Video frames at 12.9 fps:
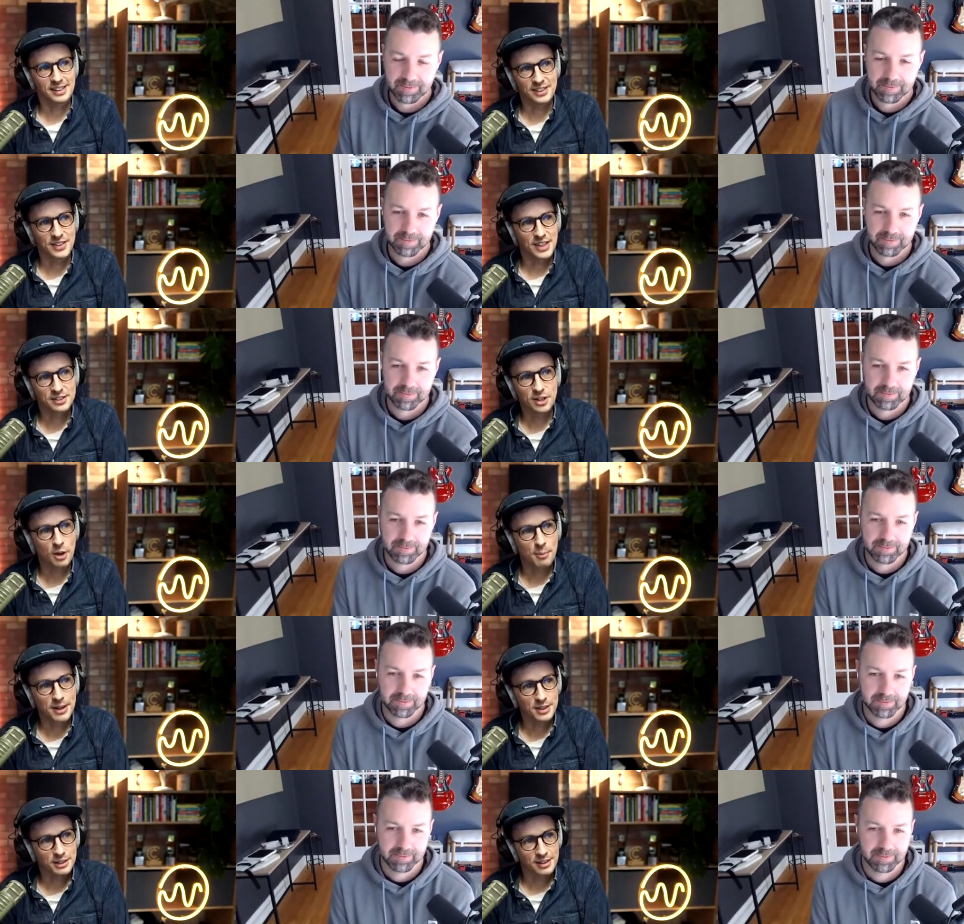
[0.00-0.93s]
Speaker 1: there's no
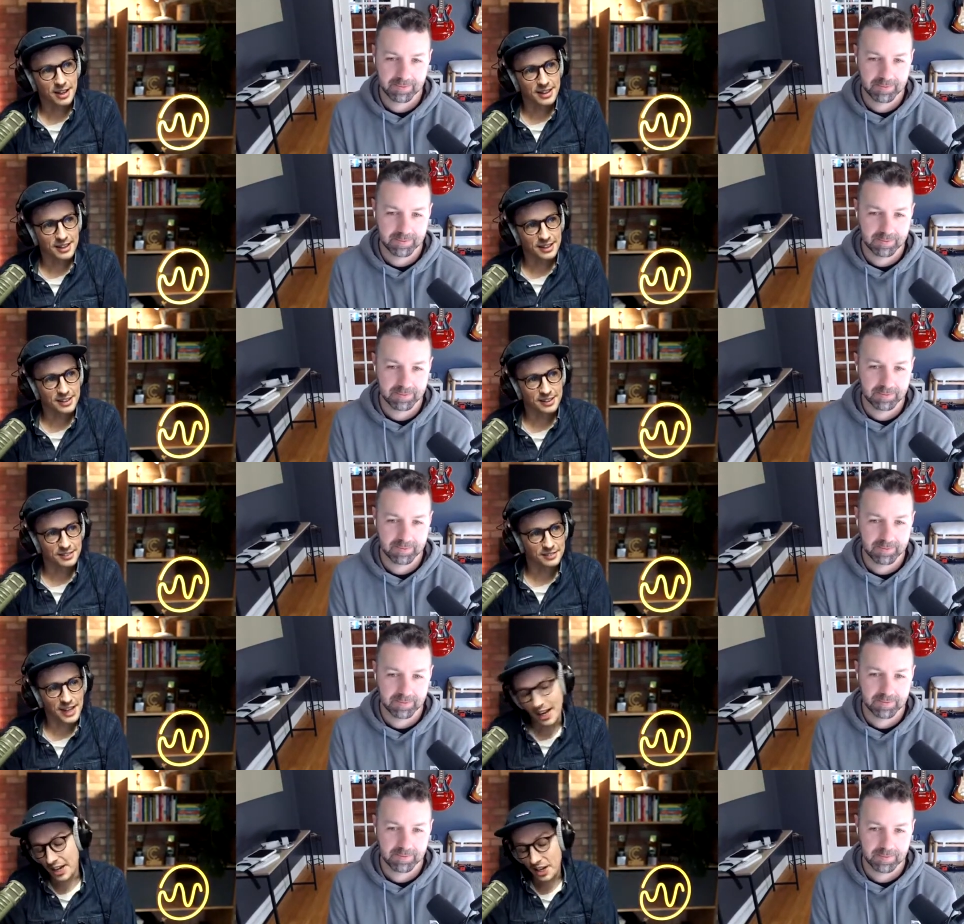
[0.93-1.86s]
magic. Like,
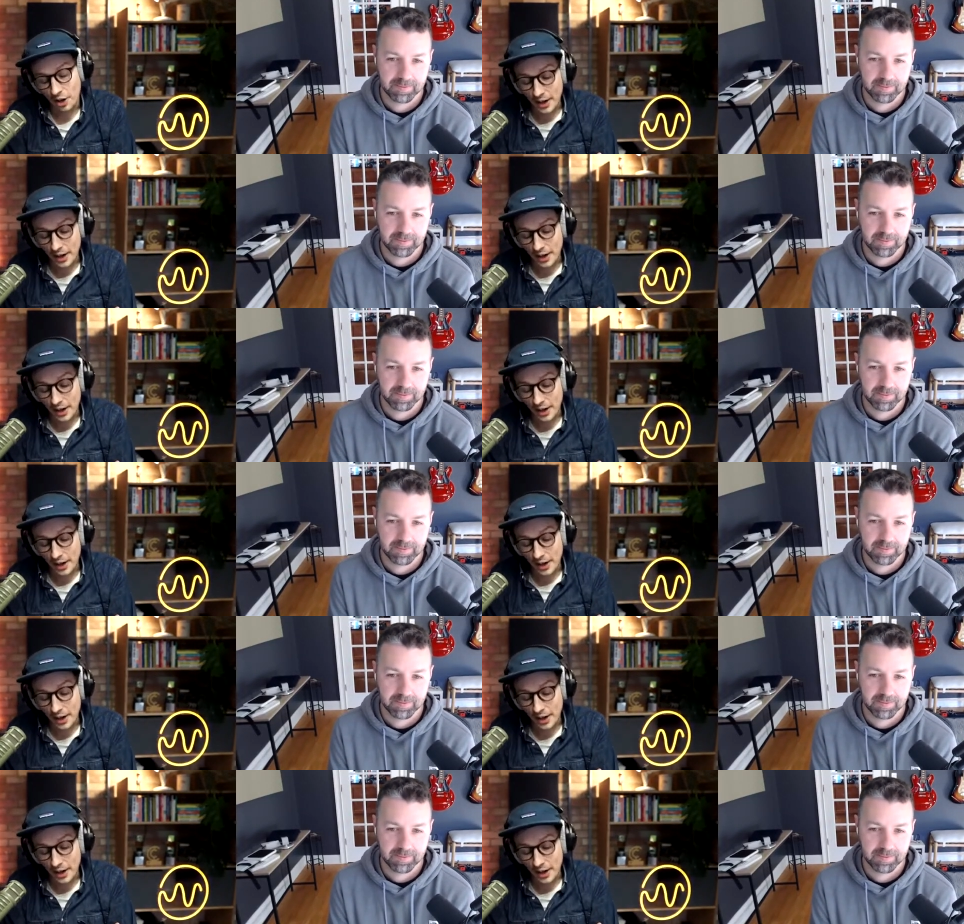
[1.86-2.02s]
yeah, I don't know.